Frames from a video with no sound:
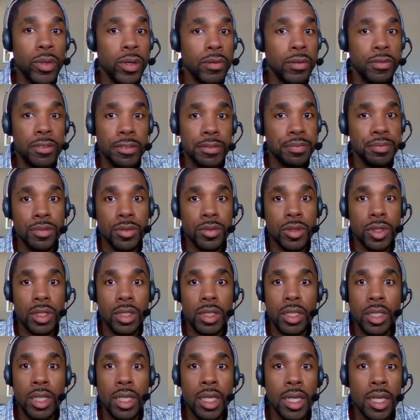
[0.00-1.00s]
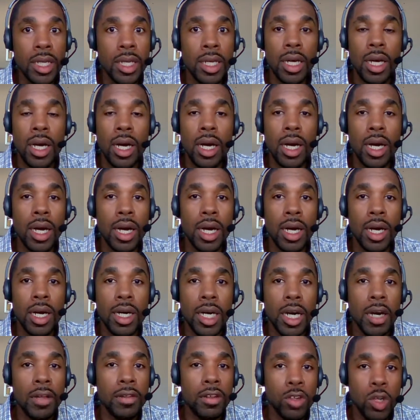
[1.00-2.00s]
with
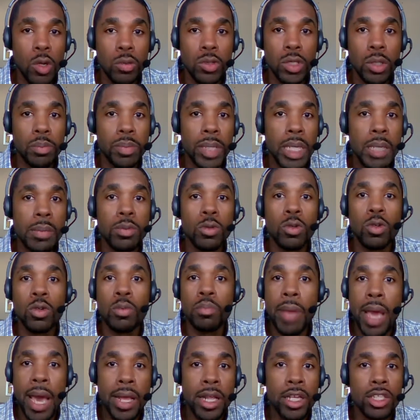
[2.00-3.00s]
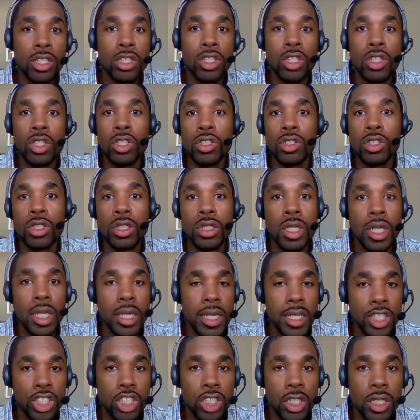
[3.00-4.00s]
other groups of people, managers,
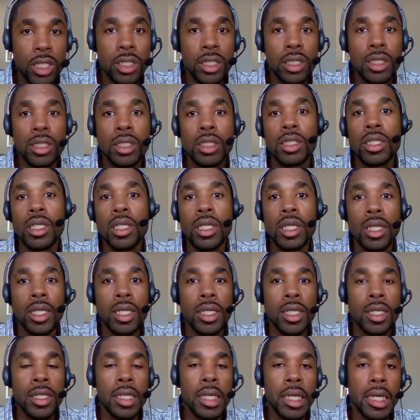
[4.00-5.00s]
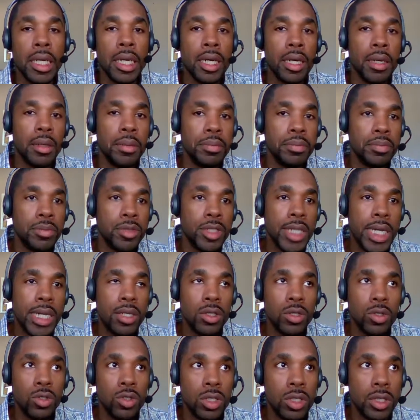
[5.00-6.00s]
clinicians,
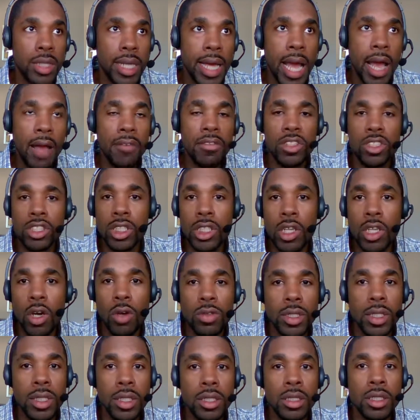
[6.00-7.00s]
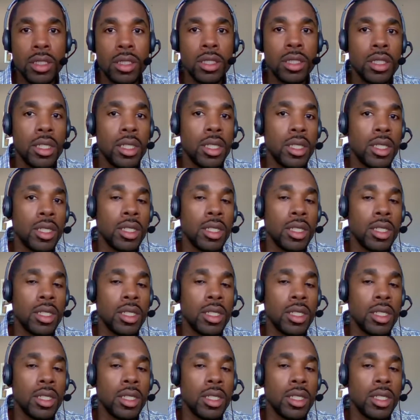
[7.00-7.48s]
technical staff, consultants,